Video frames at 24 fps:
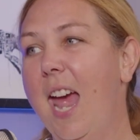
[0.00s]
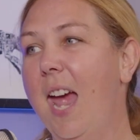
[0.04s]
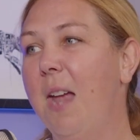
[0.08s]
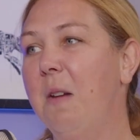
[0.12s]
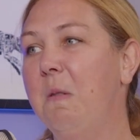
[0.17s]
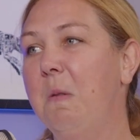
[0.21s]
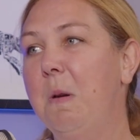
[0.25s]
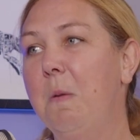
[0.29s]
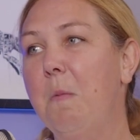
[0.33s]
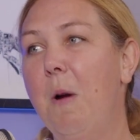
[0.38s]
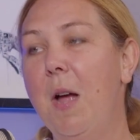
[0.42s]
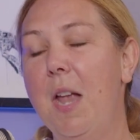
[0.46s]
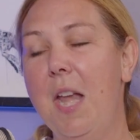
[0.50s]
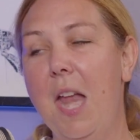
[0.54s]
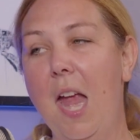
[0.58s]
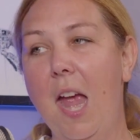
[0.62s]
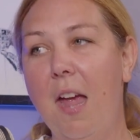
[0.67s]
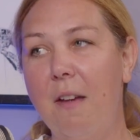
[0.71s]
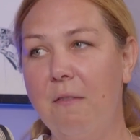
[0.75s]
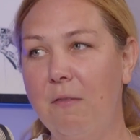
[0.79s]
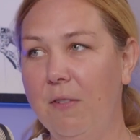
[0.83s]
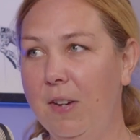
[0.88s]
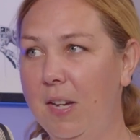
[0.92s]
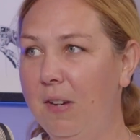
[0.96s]
And we want
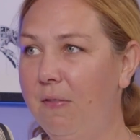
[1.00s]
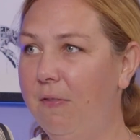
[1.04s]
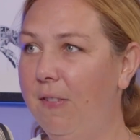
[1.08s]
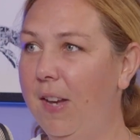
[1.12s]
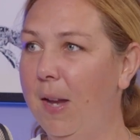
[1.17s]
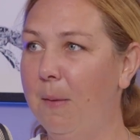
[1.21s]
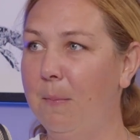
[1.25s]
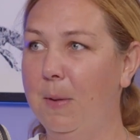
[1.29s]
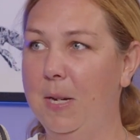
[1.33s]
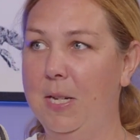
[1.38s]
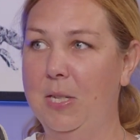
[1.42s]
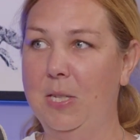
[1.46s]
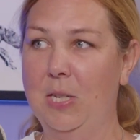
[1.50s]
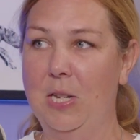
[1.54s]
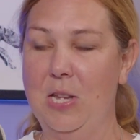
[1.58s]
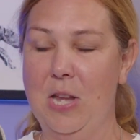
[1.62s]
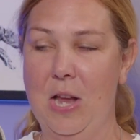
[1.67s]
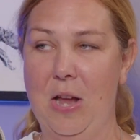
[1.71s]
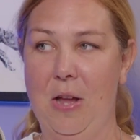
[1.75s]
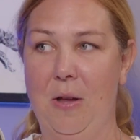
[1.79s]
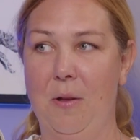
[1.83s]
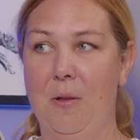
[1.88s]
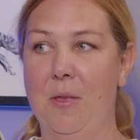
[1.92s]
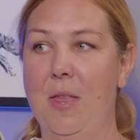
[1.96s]
every family to
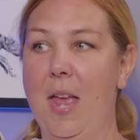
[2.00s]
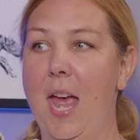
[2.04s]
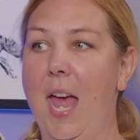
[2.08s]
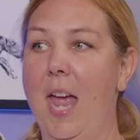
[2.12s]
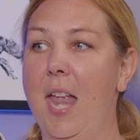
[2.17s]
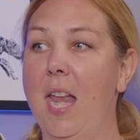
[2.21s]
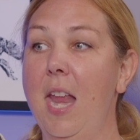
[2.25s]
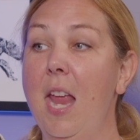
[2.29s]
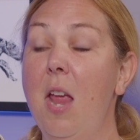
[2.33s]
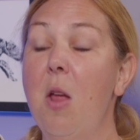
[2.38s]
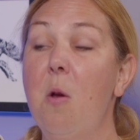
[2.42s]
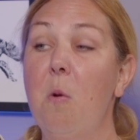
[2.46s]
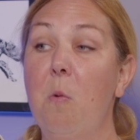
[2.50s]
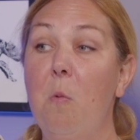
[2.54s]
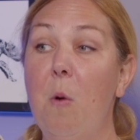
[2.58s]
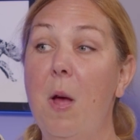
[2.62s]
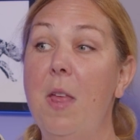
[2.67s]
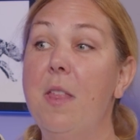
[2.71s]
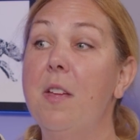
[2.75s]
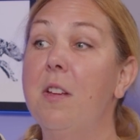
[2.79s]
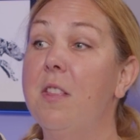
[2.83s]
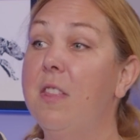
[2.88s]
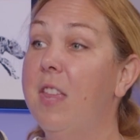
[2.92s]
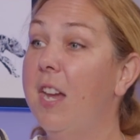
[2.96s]
know that
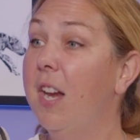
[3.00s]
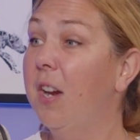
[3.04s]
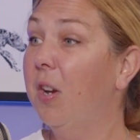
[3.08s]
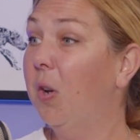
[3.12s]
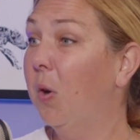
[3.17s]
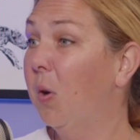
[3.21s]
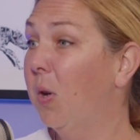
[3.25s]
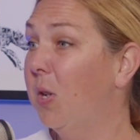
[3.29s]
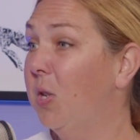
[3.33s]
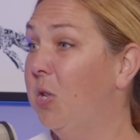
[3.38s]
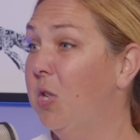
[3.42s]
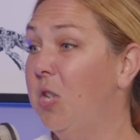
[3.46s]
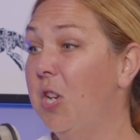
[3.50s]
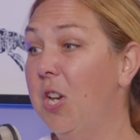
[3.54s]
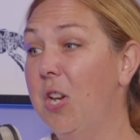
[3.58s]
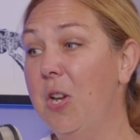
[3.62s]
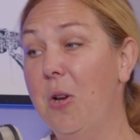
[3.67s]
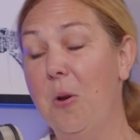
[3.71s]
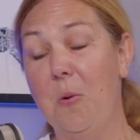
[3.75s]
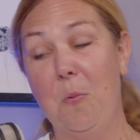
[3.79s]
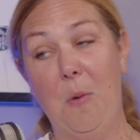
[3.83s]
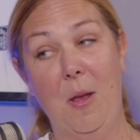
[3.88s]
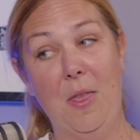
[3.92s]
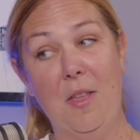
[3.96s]
whether they're Christian
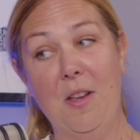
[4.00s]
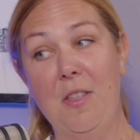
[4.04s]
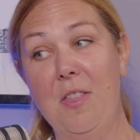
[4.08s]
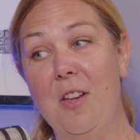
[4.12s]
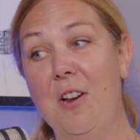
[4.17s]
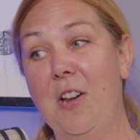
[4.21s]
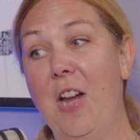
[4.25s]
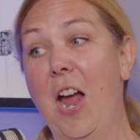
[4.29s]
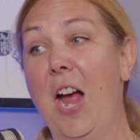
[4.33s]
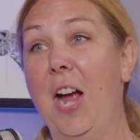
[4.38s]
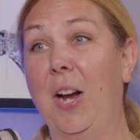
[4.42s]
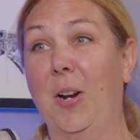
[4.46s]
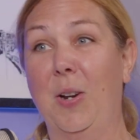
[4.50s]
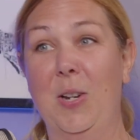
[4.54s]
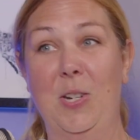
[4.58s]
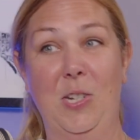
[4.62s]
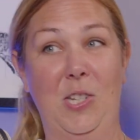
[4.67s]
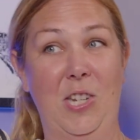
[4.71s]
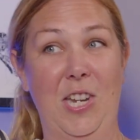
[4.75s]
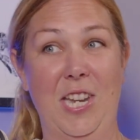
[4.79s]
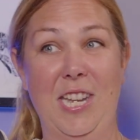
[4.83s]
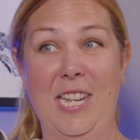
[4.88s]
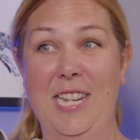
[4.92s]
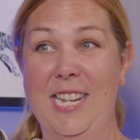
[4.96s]
or whether they're not
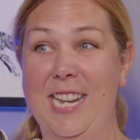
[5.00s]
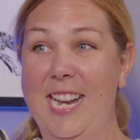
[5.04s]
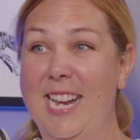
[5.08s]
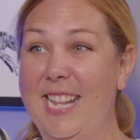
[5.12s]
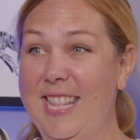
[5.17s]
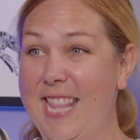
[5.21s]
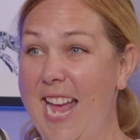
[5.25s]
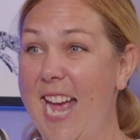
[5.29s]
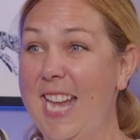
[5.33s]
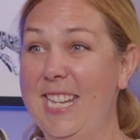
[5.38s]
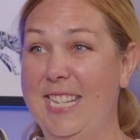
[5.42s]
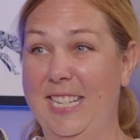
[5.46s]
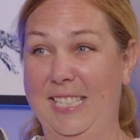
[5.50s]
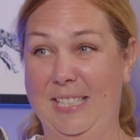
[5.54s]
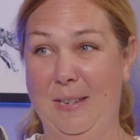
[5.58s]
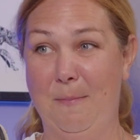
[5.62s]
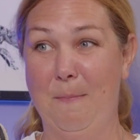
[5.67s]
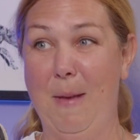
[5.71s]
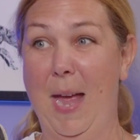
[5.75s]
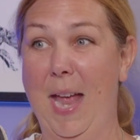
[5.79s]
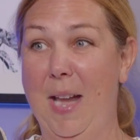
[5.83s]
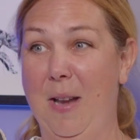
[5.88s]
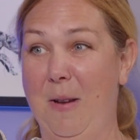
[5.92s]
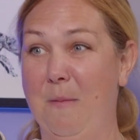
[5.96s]
Christian, that doesn't
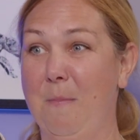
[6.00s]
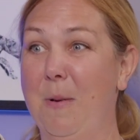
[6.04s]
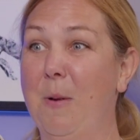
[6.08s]
matter.